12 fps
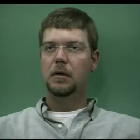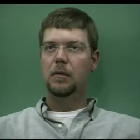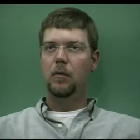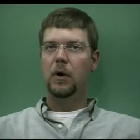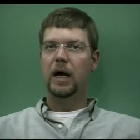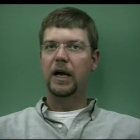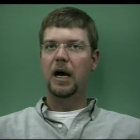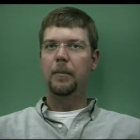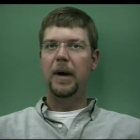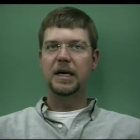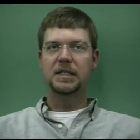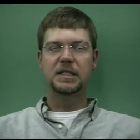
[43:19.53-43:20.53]
When I got
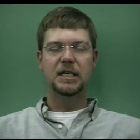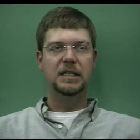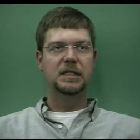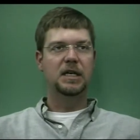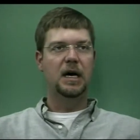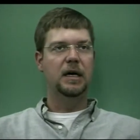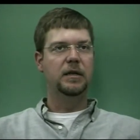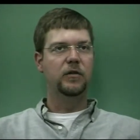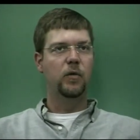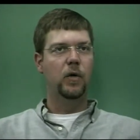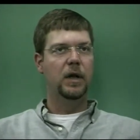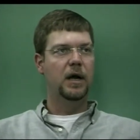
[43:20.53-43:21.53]
back stateside to
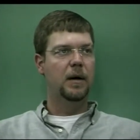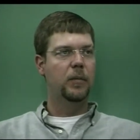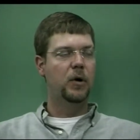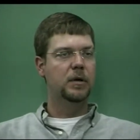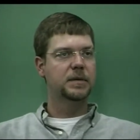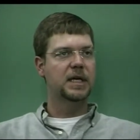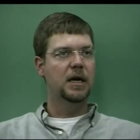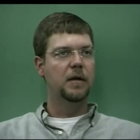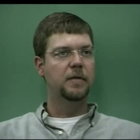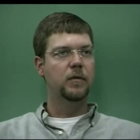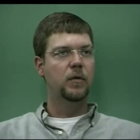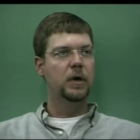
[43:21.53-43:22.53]
twenty-nine Palms,
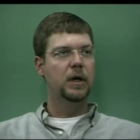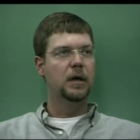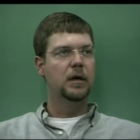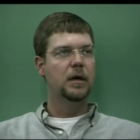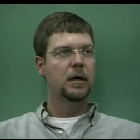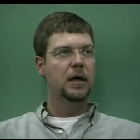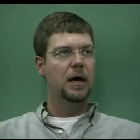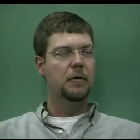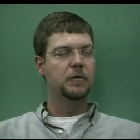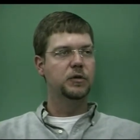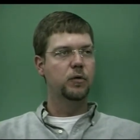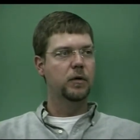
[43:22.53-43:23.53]
California, I
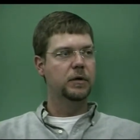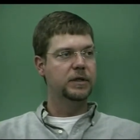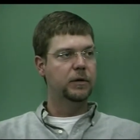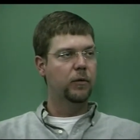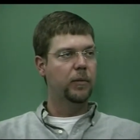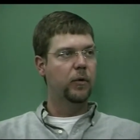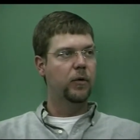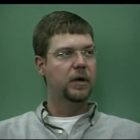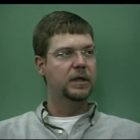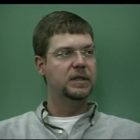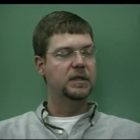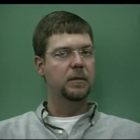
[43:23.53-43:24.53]
was ordered to report
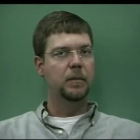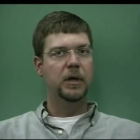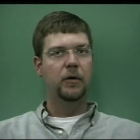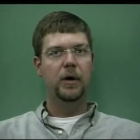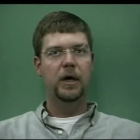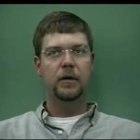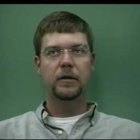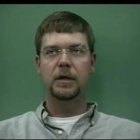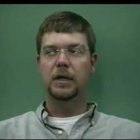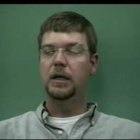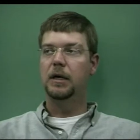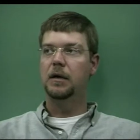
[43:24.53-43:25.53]
into the mental health
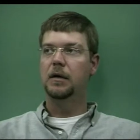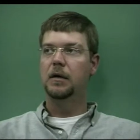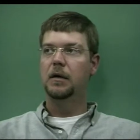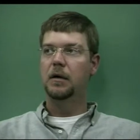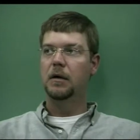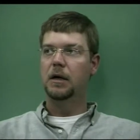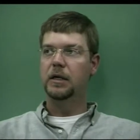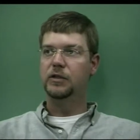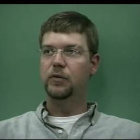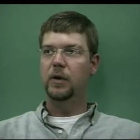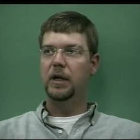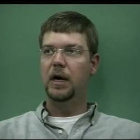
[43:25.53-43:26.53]
clinic in
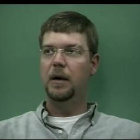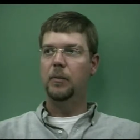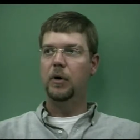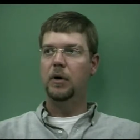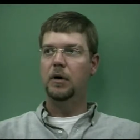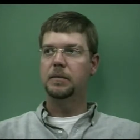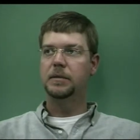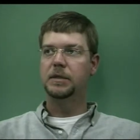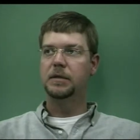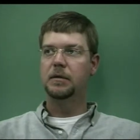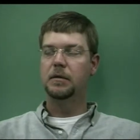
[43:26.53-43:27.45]
twenty-nine Palms.